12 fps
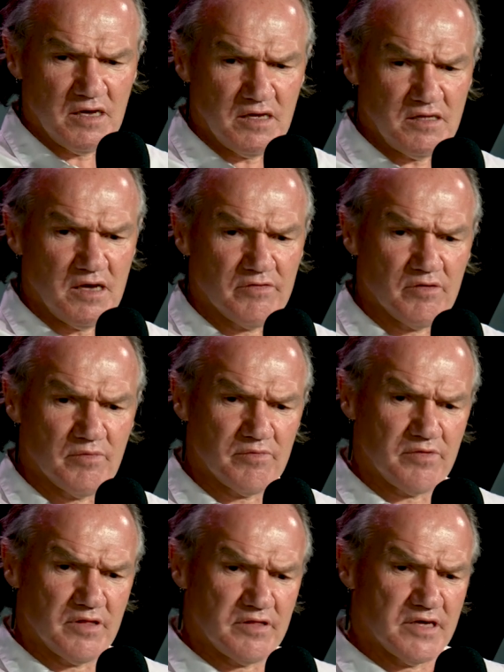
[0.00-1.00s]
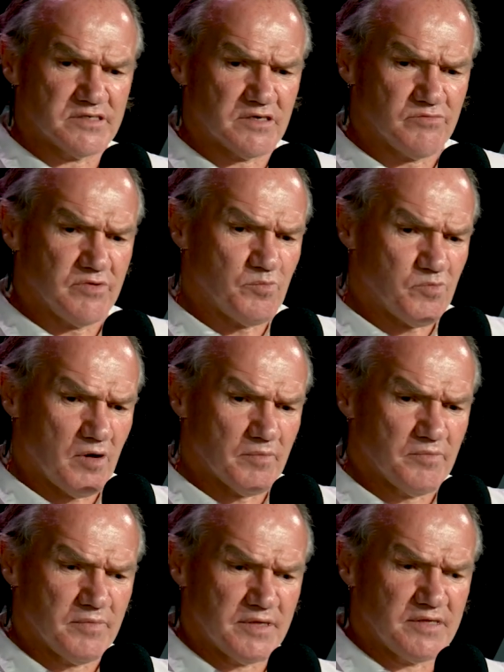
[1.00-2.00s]
yeah, the, the, there's a real
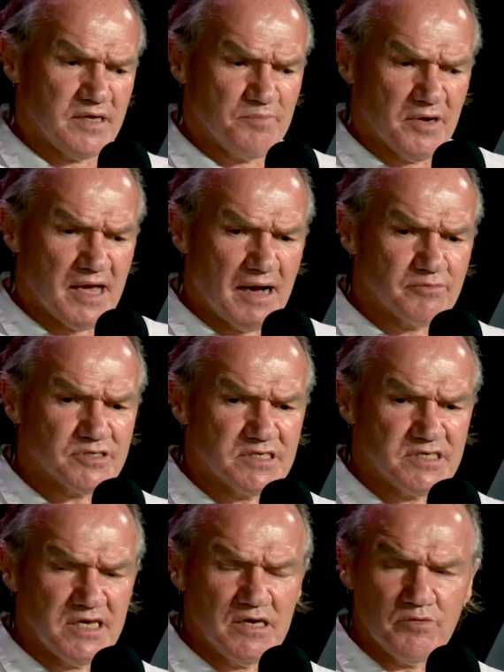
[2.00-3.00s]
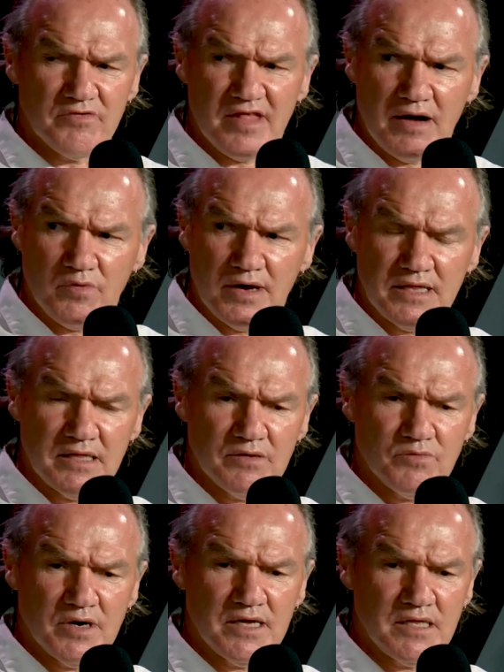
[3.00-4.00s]
problem in being able to deal with that when,
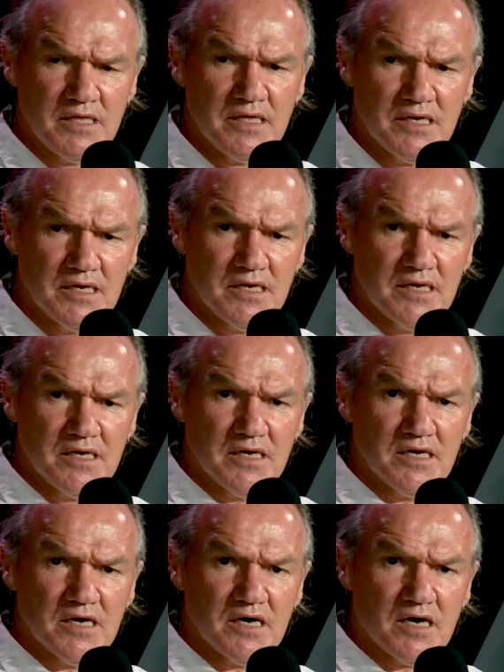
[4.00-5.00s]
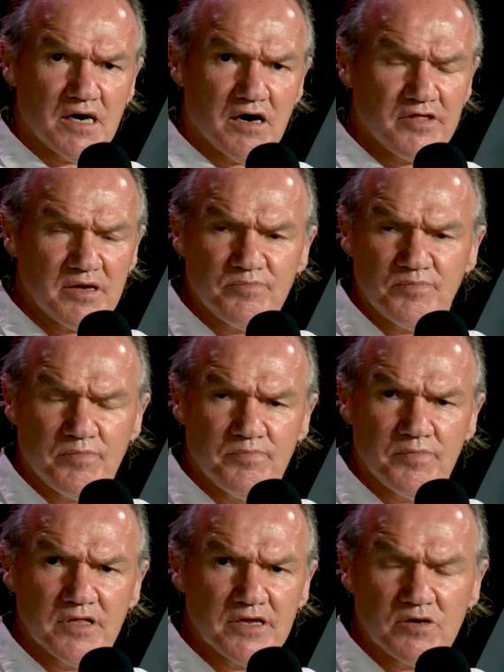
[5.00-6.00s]
when I think
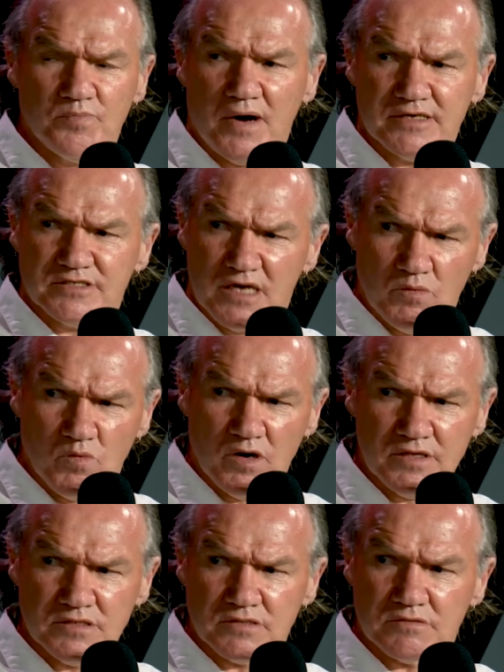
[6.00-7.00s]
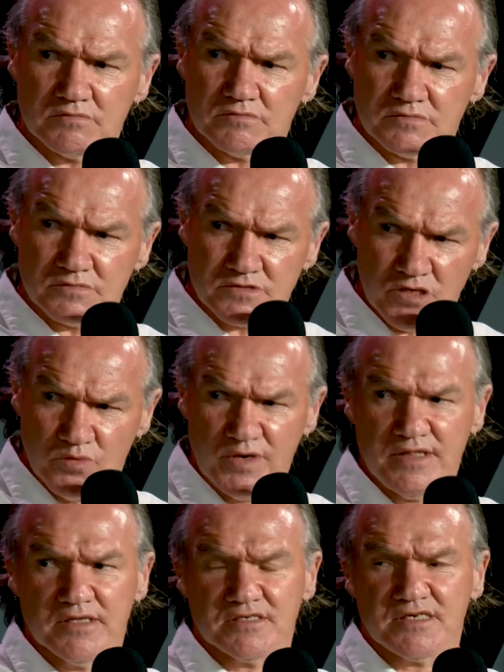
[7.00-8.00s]
political parties don't want to
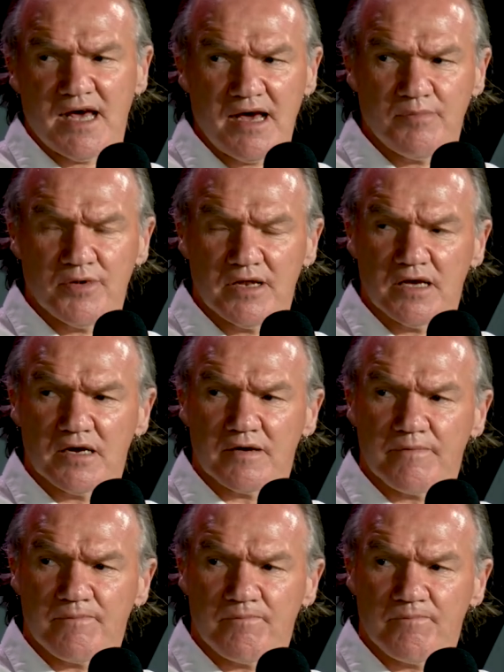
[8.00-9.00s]
witness that happening. Mm.